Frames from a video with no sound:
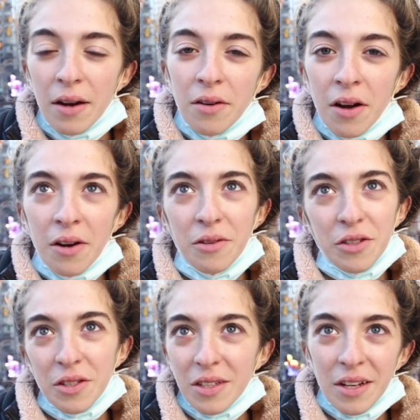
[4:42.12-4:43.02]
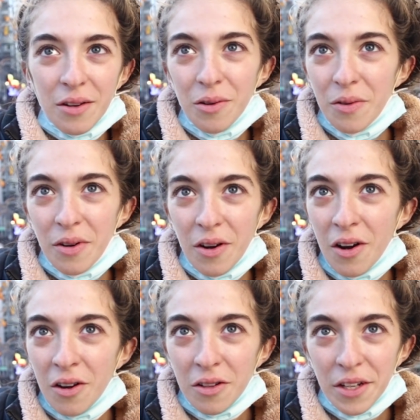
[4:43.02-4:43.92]
don't know, just like
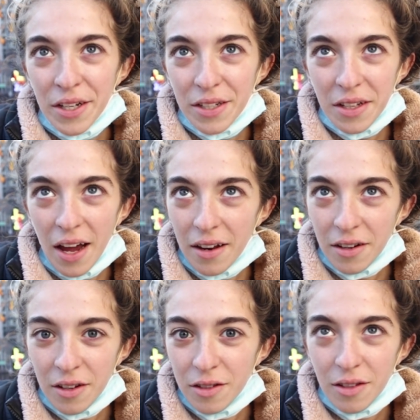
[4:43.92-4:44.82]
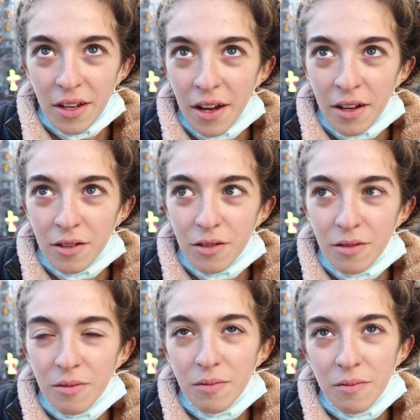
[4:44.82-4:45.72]
overall like sadness, I
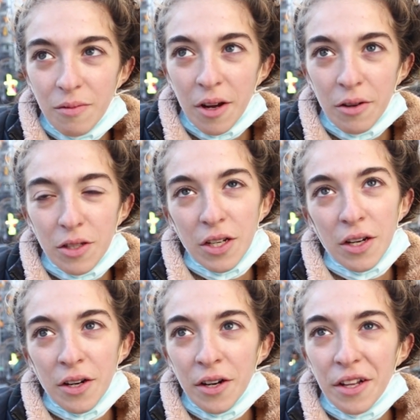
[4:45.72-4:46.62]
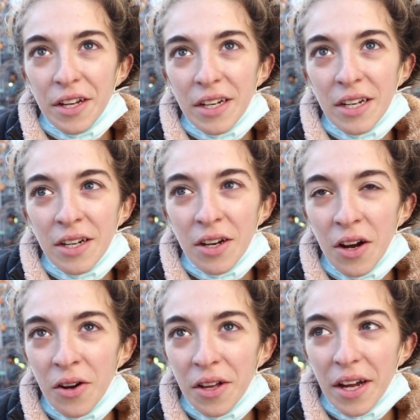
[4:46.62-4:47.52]
guess. When I was younger, like didn't
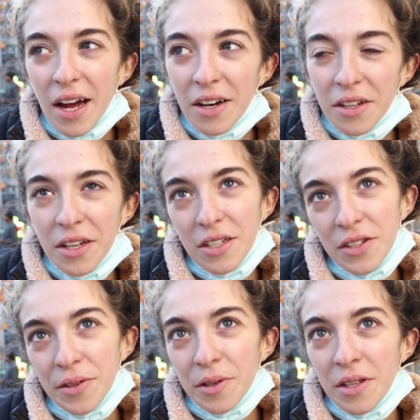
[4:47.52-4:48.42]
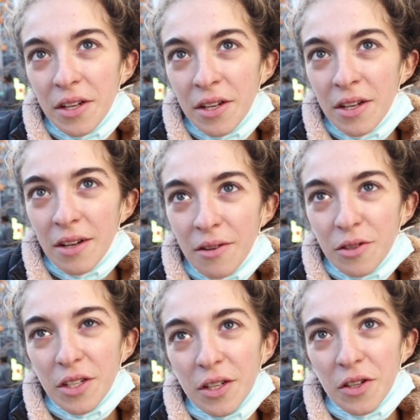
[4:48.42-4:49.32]
know like how to like deal with it.
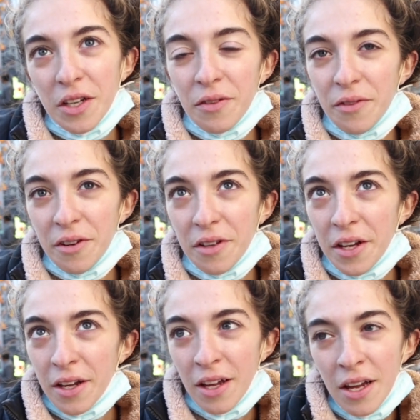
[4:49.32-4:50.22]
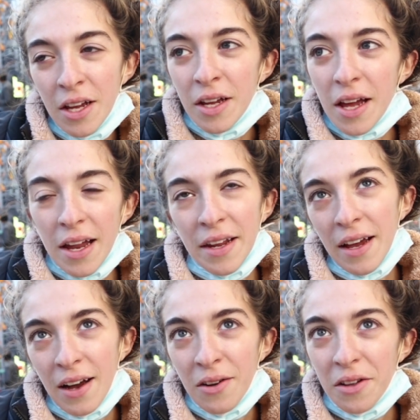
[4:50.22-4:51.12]
I was like looking for like
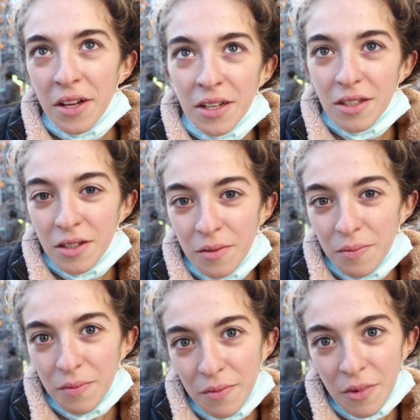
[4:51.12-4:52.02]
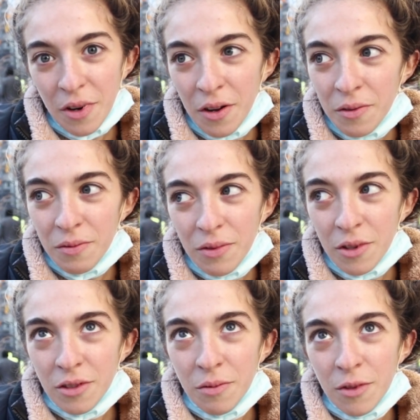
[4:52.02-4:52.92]
any outlet to, you know,
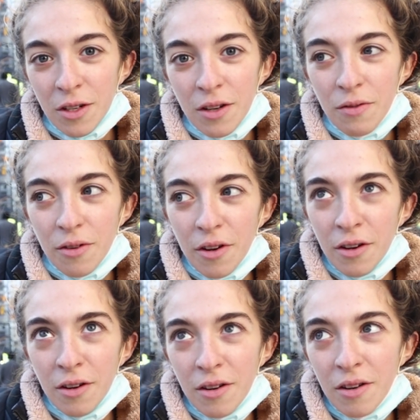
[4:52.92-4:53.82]
feel something different.